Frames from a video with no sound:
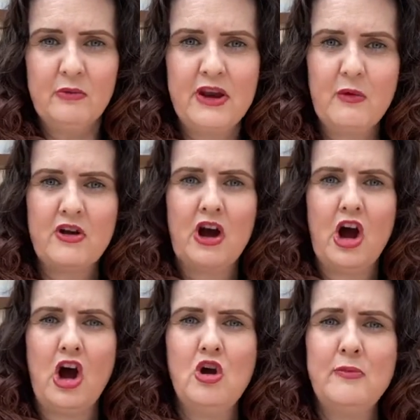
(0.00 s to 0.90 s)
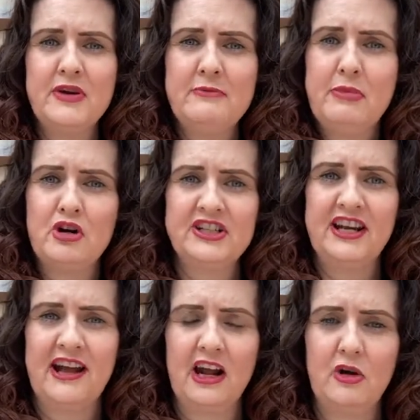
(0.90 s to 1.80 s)
We want open body
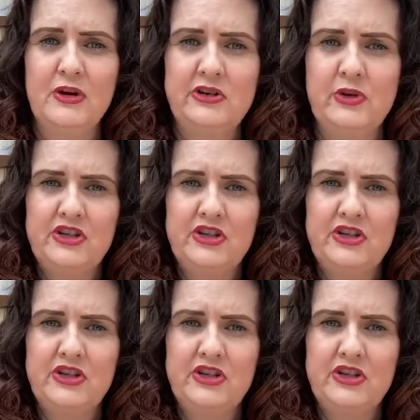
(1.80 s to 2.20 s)
language.